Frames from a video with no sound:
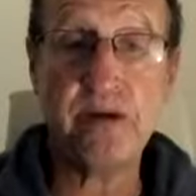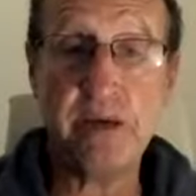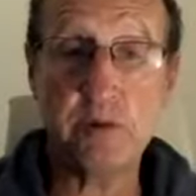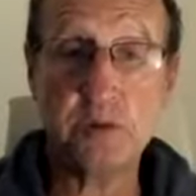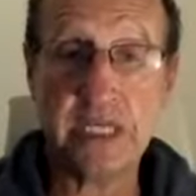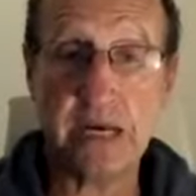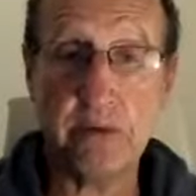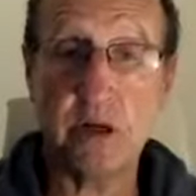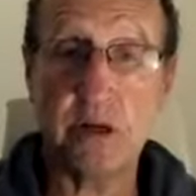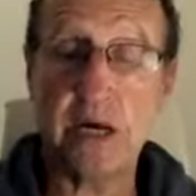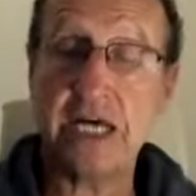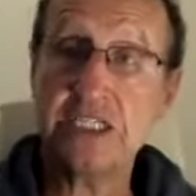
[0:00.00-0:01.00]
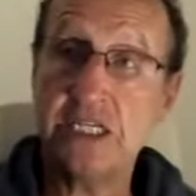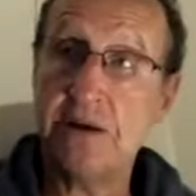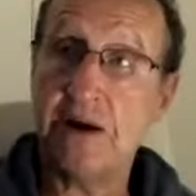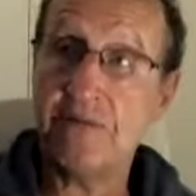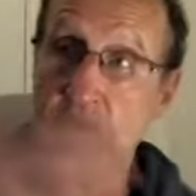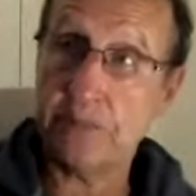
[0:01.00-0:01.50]
people say, well, actually,
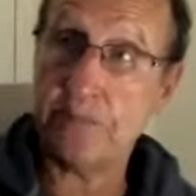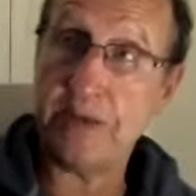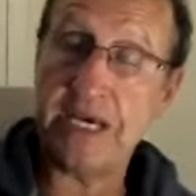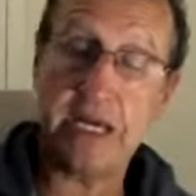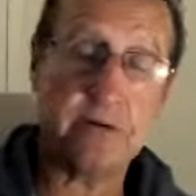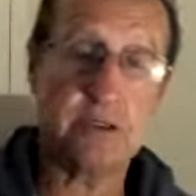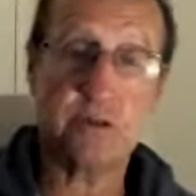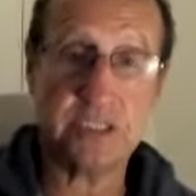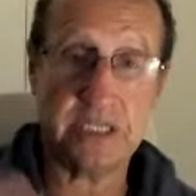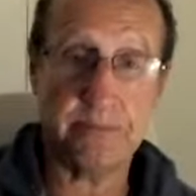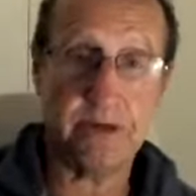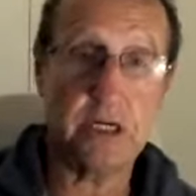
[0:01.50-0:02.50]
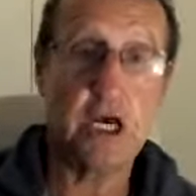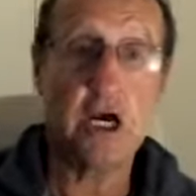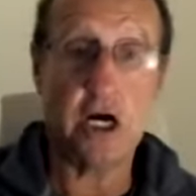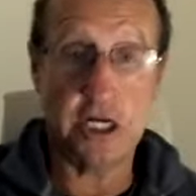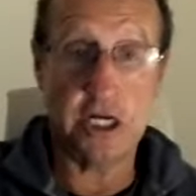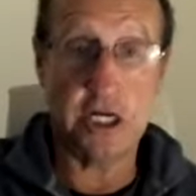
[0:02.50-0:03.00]
I've got a parent or someone
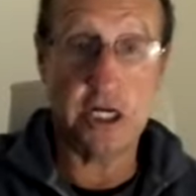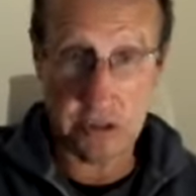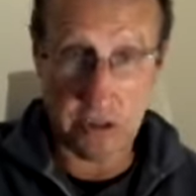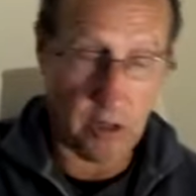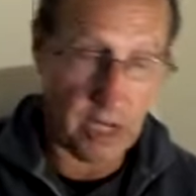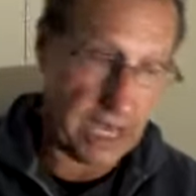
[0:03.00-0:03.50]
and he's got